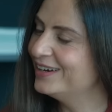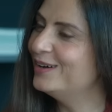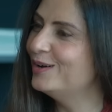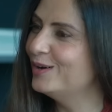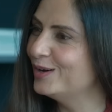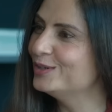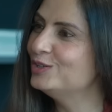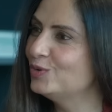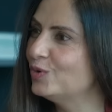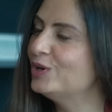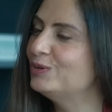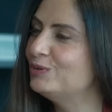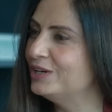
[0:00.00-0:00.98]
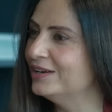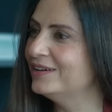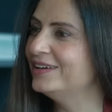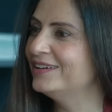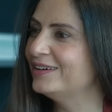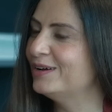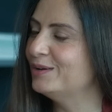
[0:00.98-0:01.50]
uh, you know, it,
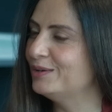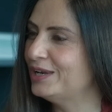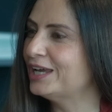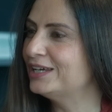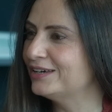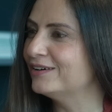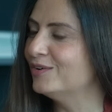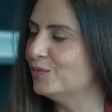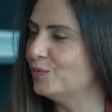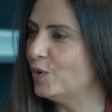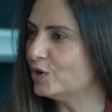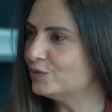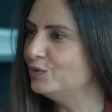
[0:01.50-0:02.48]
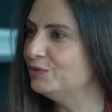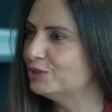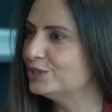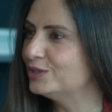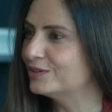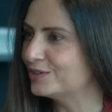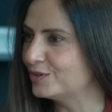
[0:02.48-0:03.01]
it uh, right. like uh, what we
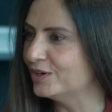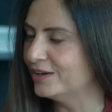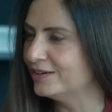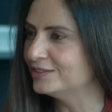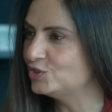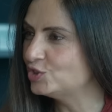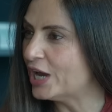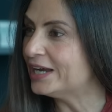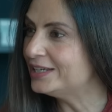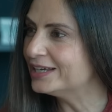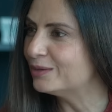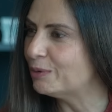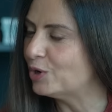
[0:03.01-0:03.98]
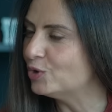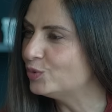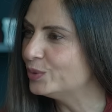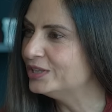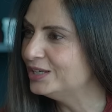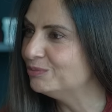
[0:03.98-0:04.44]
were uh, chatting about with